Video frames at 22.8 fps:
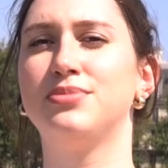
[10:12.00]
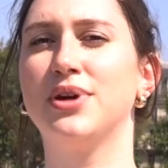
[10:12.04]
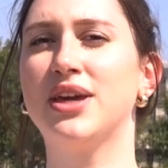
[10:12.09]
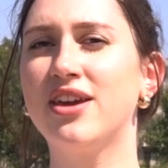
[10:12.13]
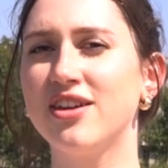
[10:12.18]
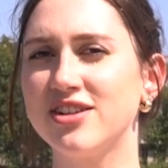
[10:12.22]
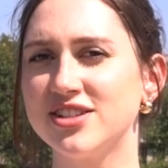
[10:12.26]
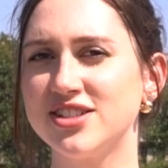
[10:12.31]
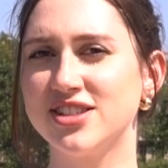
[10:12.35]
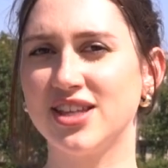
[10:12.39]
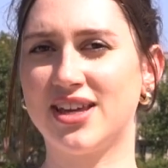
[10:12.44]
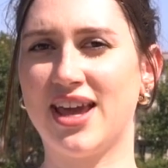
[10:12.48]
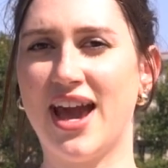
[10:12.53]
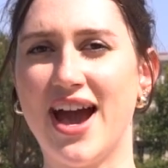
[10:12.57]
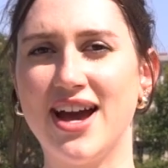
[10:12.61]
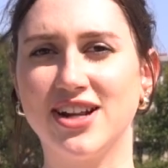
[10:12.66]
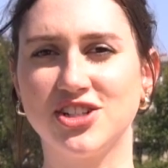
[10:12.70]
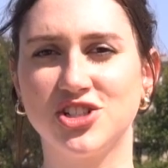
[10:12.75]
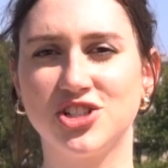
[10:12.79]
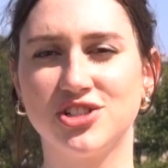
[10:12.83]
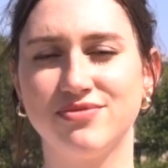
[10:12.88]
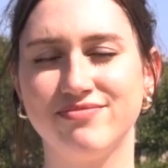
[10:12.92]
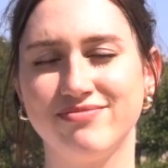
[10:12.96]
But here's the
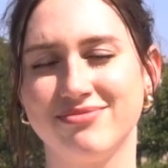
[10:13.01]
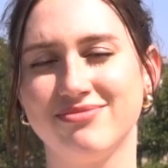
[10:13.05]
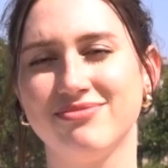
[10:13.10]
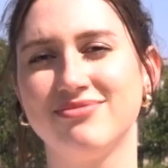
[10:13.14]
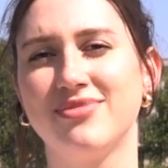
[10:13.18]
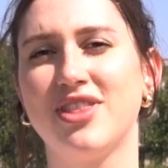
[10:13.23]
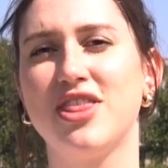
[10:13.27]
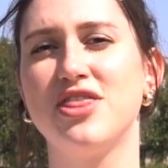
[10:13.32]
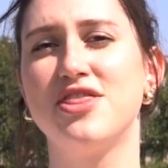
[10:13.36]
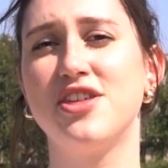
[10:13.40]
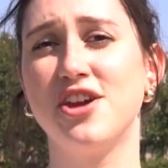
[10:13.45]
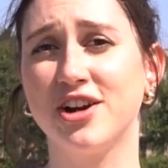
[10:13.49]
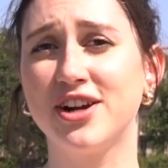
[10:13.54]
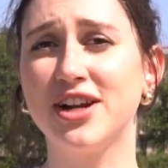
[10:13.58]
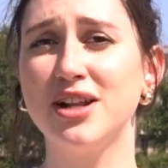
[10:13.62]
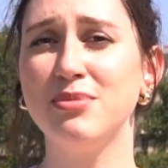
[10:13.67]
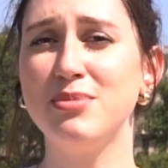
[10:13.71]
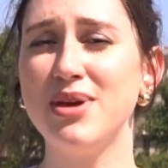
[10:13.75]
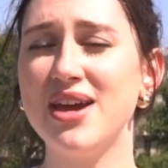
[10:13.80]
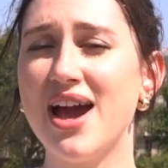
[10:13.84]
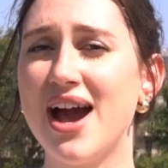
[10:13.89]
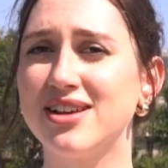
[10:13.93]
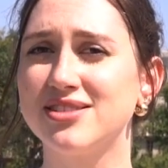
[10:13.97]
catch. They're
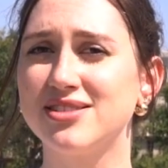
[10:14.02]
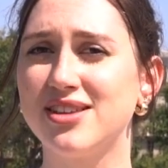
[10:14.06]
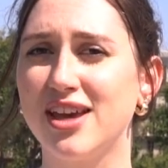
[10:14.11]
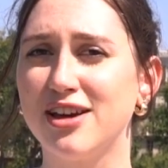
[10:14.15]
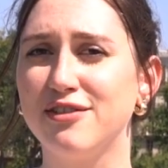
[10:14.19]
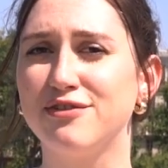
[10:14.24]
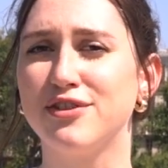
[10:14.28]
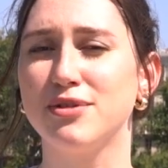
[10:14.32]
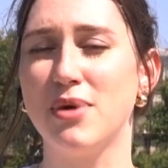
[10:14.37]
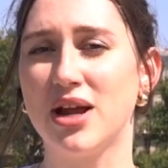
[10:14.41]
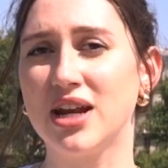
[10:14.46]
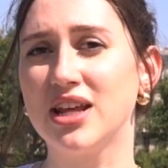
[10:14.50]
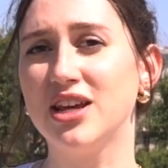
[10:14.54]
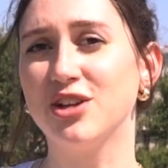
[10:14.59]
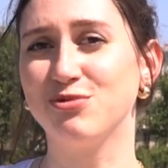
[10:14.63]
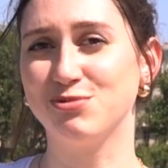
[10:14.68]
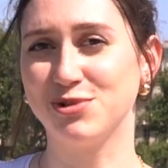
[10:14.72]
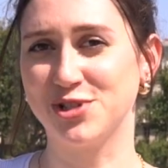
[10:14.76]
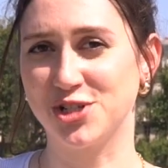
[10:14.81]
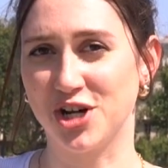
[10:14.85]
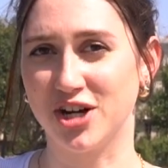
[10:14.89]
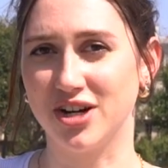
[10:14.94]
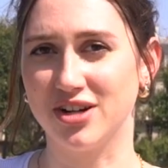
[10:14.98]
gonna be asking for money in
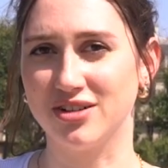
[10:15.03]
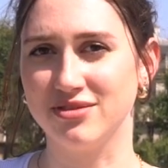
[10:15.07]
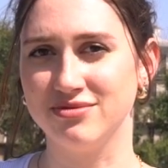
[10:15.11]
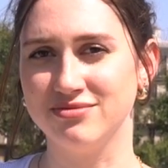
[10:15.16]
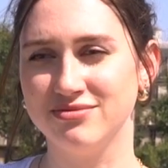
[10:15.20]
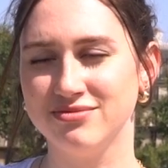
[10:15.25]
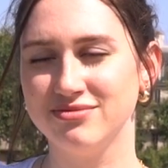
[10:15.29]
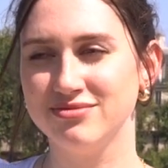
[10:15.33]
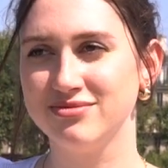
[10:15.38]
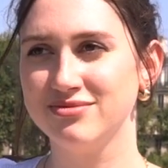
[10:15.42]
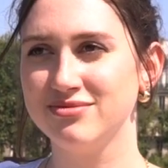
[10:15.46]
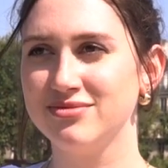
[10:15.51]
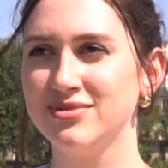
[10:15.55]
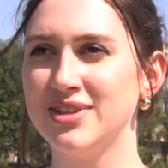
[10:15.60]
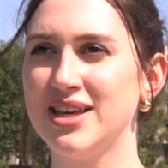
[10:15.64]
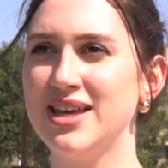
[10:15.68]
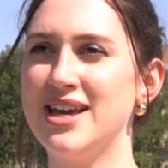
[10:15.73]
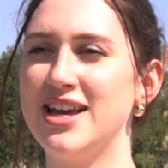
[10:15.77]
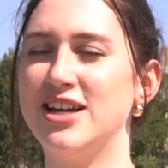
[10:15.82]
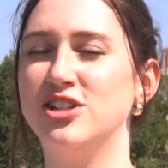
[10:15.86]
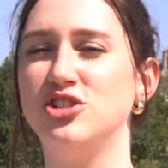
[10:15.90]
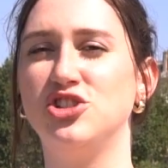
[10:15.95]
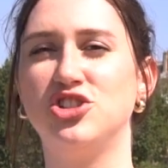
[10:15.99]
return.
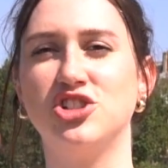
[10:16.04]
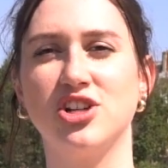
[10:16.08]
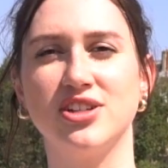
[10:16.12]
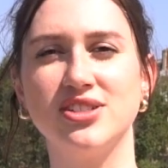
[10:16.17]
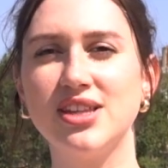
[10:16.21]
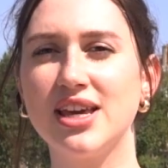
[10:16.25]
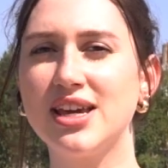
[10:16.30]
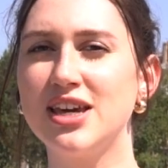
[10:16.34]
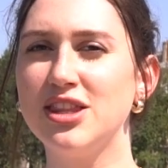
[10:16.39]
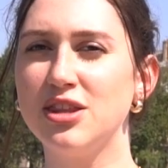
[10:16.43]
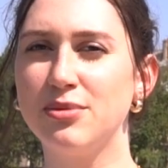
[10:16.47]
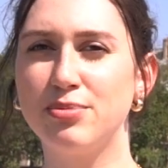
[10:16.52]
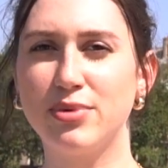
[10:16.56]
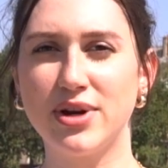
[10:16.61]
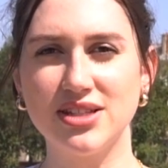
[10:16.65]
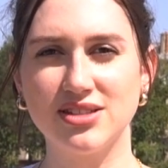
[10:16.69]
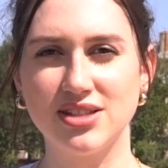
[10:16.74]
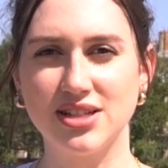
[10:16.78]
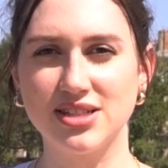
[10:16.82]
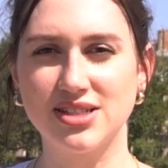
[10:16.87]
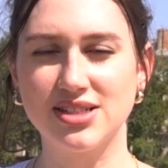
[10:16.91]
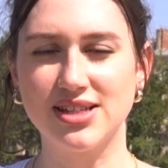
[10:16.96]
And just like in the bracelet